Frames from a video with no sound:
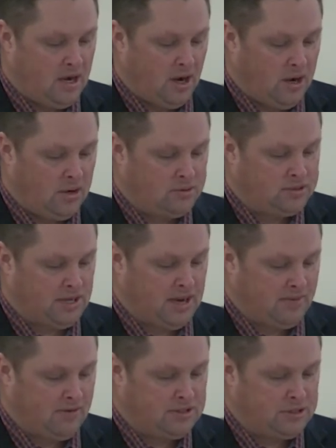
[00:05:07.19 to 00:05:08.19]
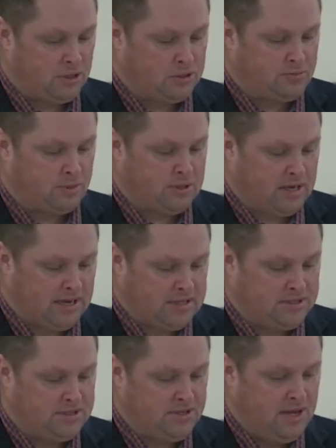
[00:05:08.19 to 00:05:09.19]
owes to every church
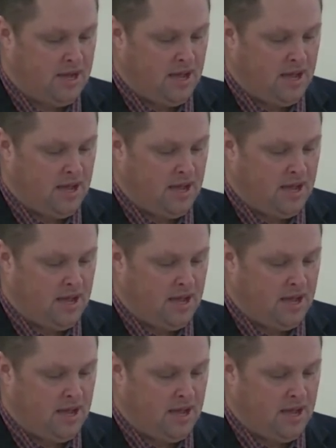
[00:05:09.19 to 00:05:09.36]
protection